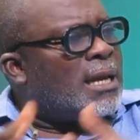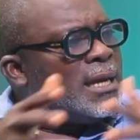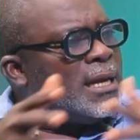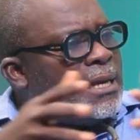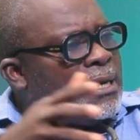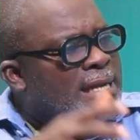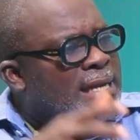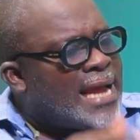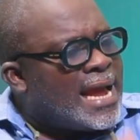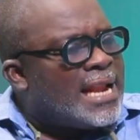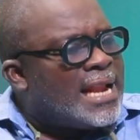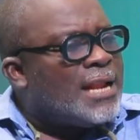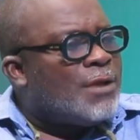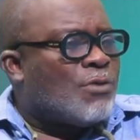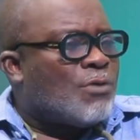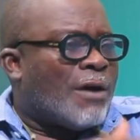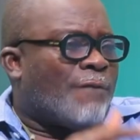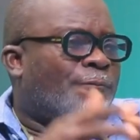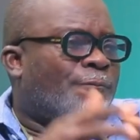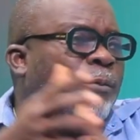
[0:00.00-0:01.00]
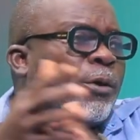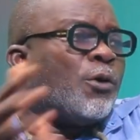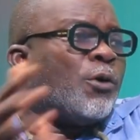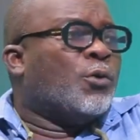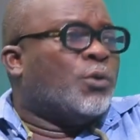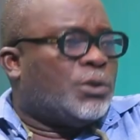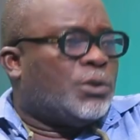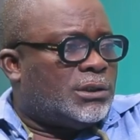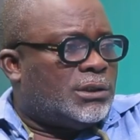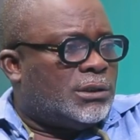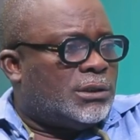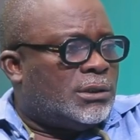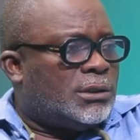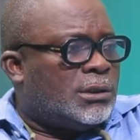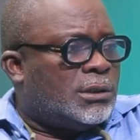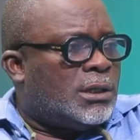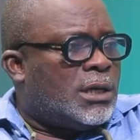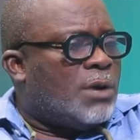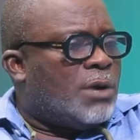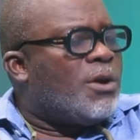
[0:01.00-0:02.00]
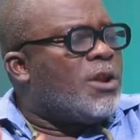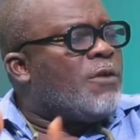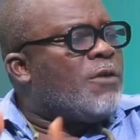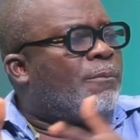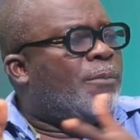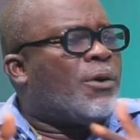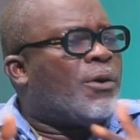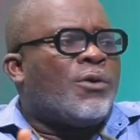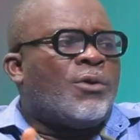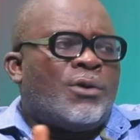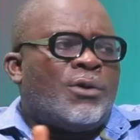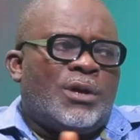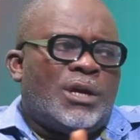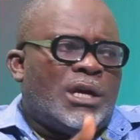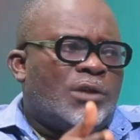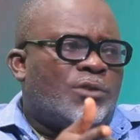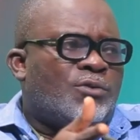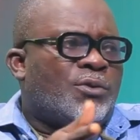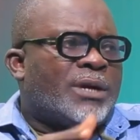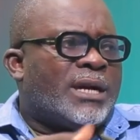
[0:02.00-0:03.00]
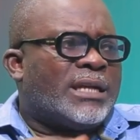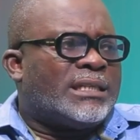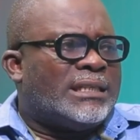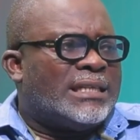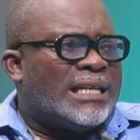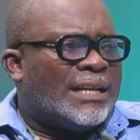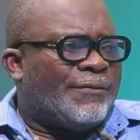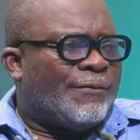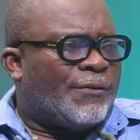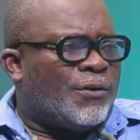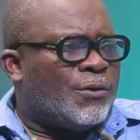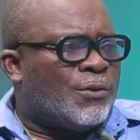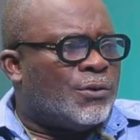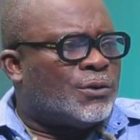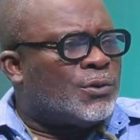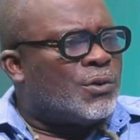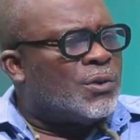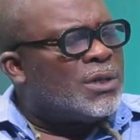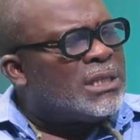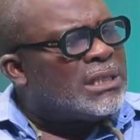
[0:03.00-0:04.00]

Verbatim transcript: then you have borrowed. Mm. When you borrow, it will create debt for you. So these